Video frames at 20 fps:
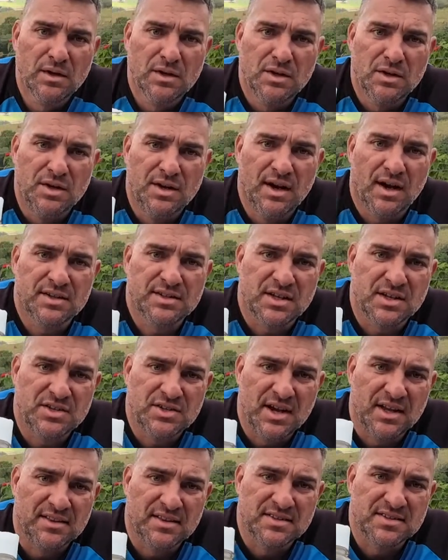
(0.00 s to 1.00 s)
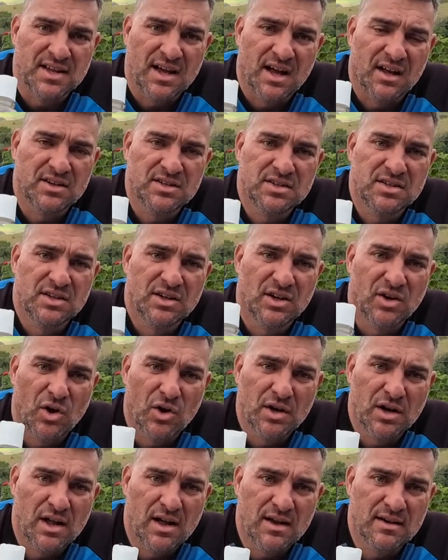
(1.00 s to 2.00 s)
You guys can check this out
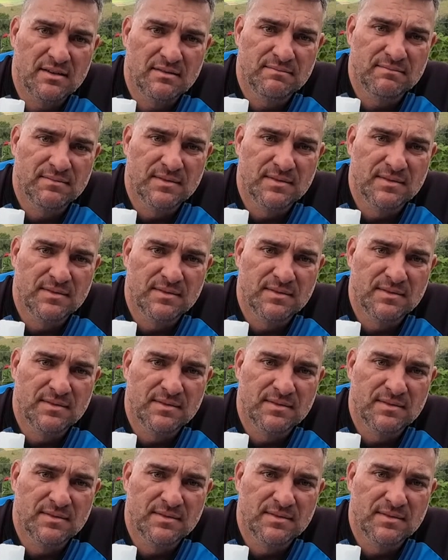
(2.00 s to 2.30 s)
online.